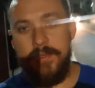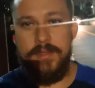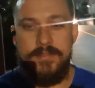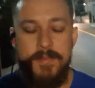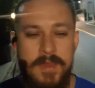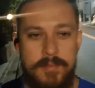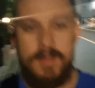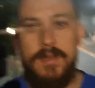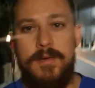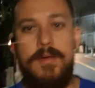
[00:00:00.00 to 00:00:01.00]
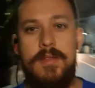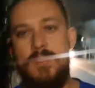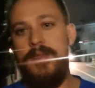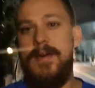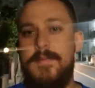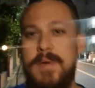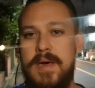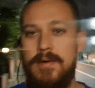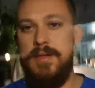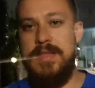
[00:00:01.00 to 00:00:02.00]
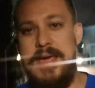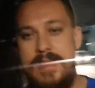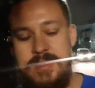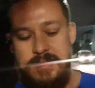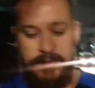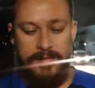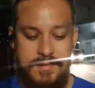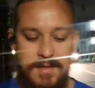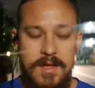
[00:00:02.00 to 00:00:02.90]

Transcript: something I want to quickly talk about, and that is